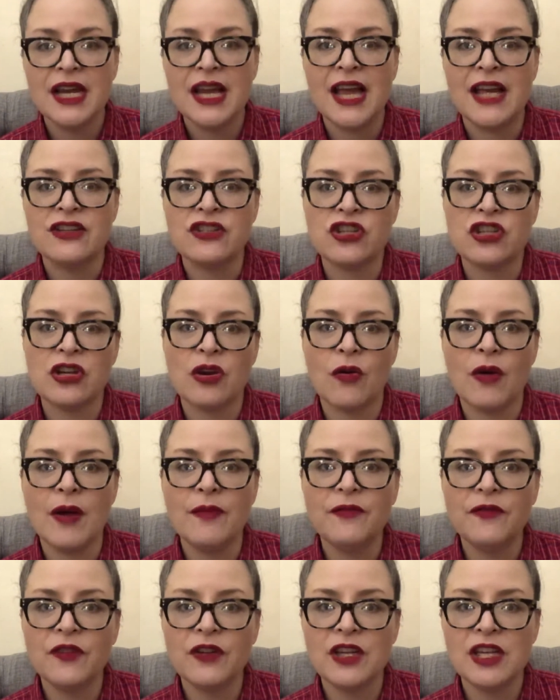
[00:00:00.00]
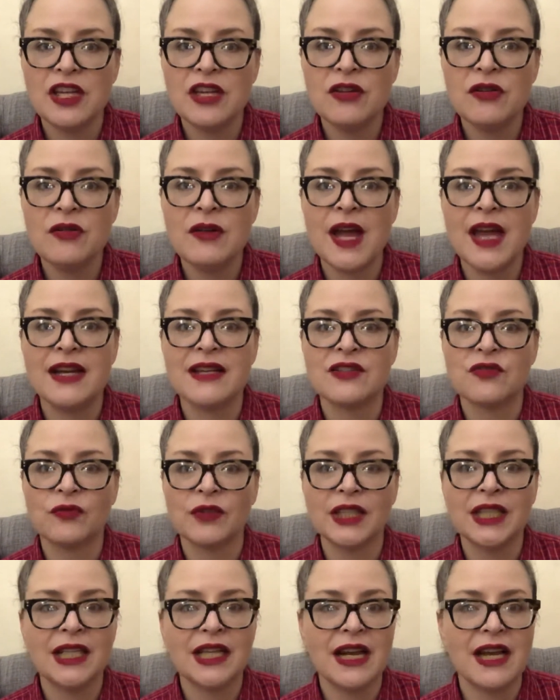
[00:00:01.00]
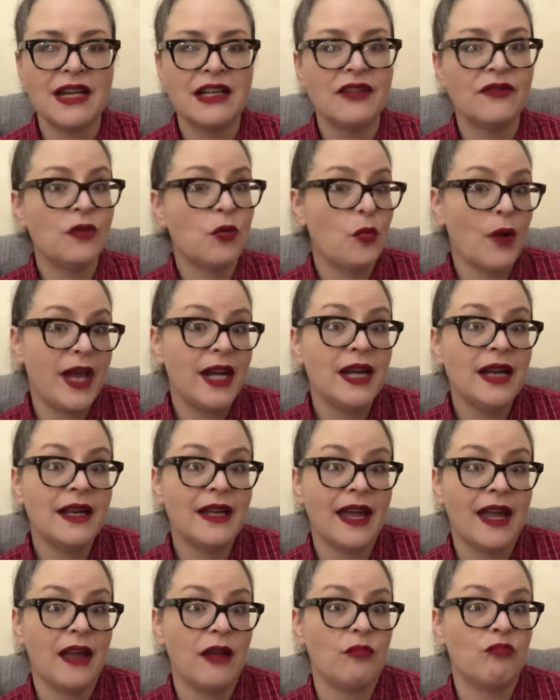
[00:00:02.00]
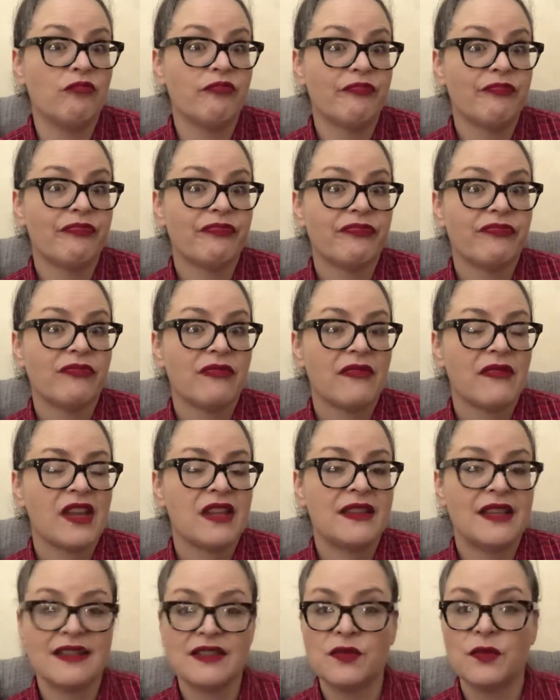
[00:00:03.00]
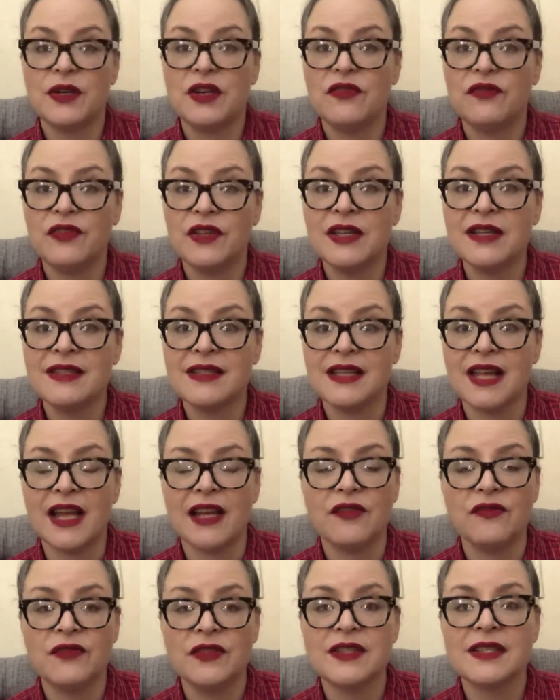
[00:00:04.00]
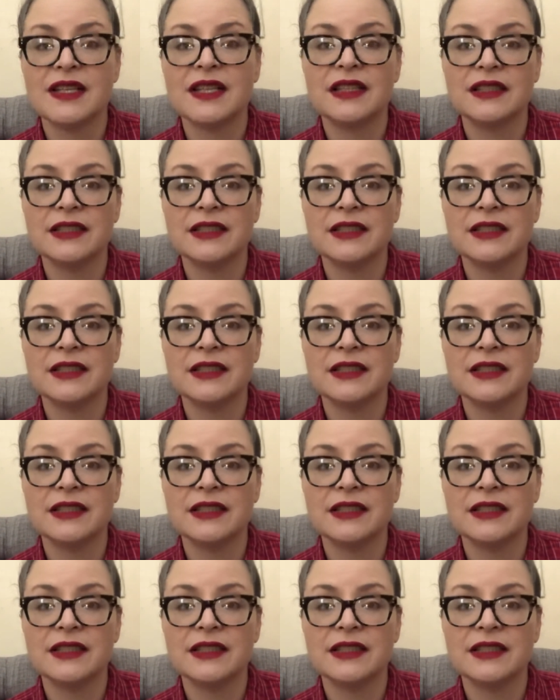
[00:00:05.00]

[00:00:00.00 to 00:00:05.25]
and show up for you, and it's really kind of a waiting game. That's what it feels like. It feels like a